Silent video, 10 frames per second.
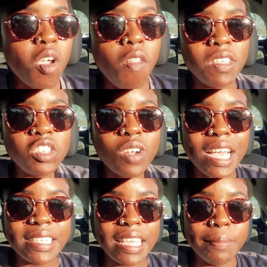on these
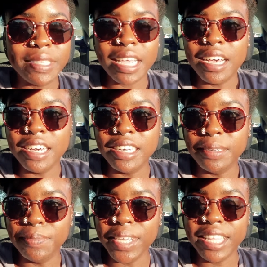triceps,
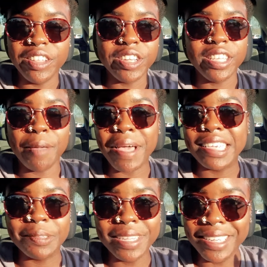and I'm
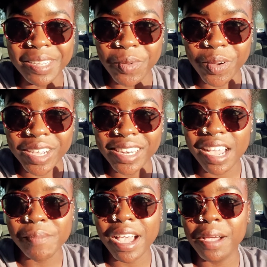not sweating anymore, honey.
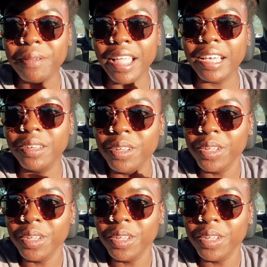I'm not like